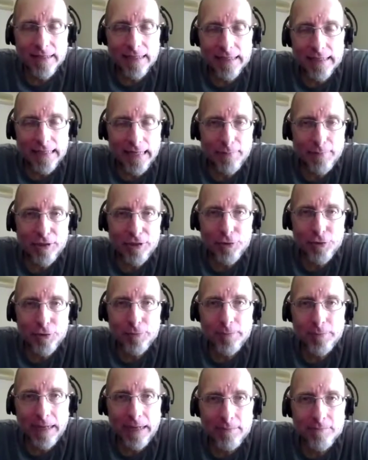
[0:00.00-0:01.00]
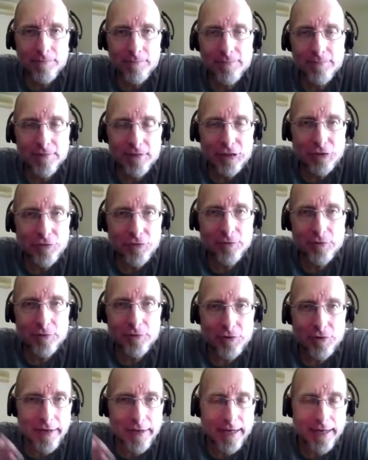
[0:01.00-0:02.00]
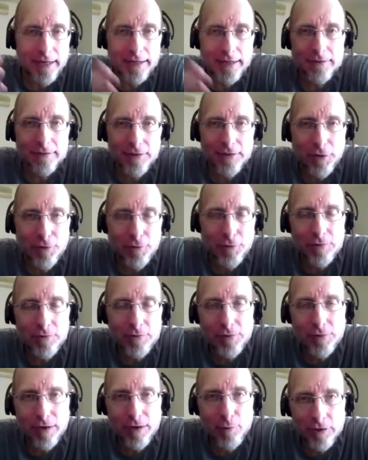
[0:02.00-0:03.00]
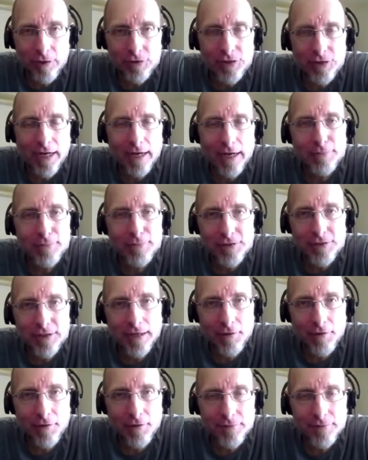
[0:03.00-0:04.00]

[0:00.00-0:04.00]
How about you, Bob? You had a workshop yourself.